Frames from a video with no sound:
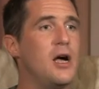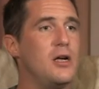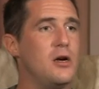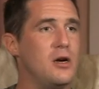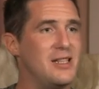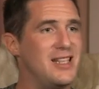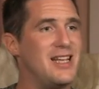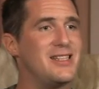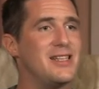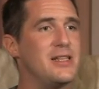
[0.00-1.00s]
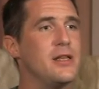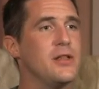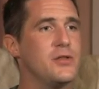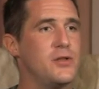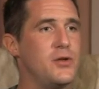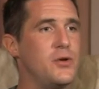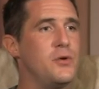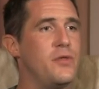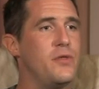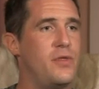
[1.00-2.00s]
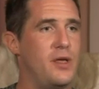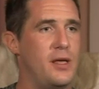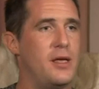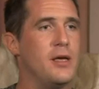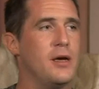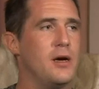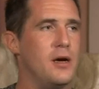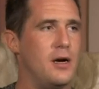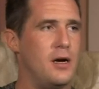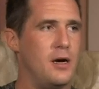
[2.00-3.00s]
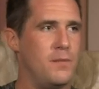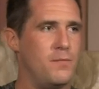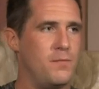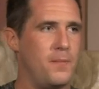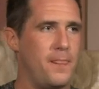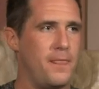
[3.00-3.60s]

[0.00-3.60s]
I got addicted to the um,